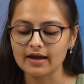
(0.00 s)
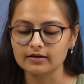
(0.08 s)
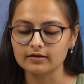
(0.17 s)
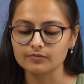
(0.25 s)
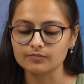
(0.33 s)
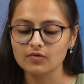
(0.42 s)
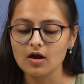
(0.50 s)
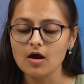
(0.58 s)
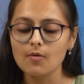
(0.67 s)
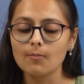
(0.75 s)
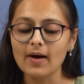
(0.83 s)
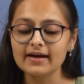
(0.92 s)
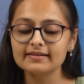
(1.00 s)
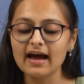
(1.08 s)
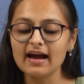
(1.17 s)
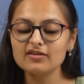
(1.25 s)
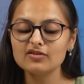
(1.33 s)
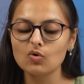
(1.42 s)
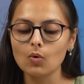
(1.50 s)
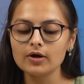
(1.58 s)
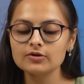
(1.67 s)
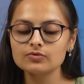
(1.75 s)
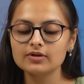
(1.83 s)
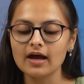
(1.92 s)
icon. By that,
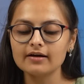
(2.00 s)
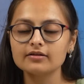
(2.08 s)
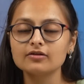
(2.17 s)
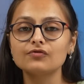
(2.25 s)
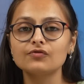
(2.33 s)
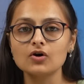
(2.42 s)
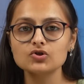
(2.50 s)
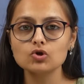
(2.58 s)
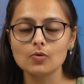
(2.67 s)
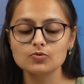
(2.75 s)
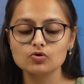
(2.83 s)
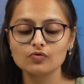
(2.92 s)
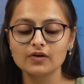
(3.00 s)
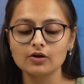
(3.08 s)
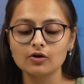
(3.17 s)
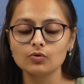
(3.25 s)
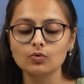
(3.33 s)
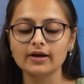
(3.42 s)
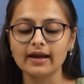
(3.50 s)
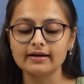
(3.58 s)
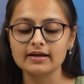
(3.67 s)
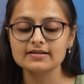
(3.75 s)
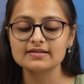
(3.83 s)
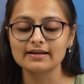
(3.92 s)
going to that in the first option over here you are
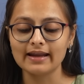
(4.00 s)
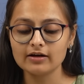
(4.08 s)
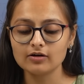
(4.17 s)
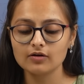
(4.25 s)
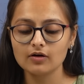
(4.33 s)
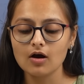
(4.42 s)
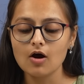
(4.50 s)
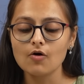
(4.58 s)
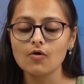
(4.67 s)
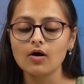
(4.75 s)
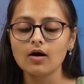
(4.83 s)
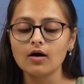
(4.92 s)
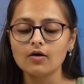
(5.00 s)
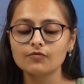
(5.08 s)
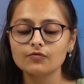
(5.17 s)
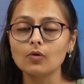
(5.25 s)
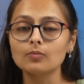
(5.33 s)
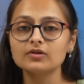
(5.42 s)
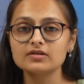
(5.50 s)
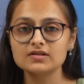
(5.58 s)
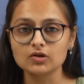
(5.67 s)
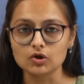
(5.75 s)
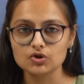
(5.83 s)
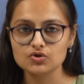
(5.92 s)
getting select from
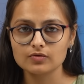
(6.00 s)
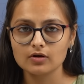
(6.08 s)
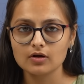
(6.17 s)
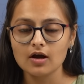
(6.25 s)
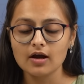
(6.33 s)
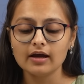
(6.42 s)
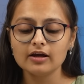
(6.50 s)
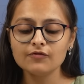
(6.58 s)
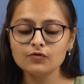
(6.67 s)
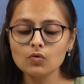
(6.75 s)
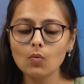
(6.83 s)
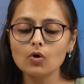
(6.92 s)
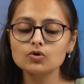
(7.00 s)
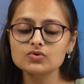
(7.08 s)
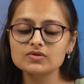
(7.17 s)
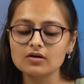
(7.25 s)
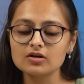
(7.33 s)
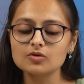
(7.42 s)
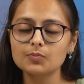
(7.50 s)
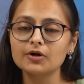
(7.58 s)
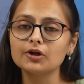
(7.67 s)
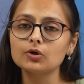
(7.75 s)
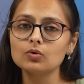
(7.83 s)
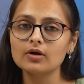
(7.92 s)
search. If you want to search a
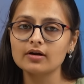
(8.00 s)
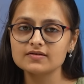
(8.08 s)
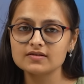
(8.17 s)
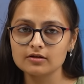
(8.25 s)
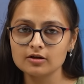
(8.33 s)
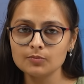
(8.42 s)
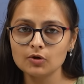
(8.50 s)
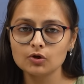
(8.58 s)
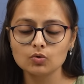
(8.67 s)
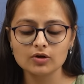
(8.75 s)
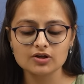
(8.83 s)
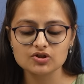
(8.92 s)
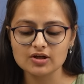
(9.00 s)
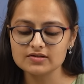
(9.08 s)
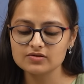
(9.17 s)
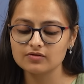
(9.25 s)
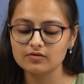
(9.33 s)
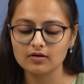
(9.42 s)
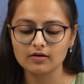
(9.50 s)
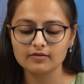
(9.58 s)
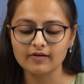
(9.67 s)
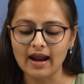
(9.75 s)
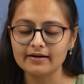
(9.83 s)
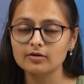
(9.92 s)
particular script, you can just
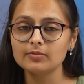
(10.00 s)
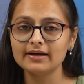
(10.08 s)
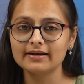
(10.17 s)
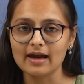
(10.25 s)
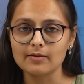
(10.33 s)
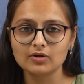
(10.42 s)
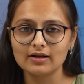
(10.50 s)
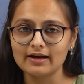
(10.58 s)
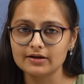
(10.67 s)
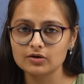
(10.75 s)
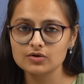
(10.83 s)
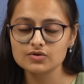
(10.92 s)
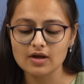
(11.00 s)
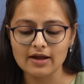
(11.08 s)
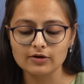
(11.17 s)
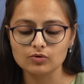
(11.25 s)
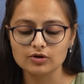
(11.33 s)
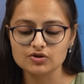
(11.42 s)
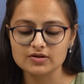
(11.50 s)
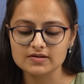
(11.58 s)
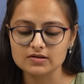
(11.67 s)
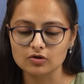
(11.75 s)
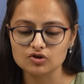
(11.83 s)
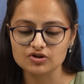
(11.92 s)
randomly type the letters and you can
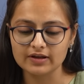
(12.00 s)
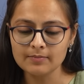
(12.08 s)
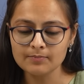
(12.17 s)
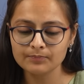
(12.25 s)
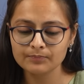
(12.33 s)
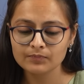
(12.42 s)
just search them.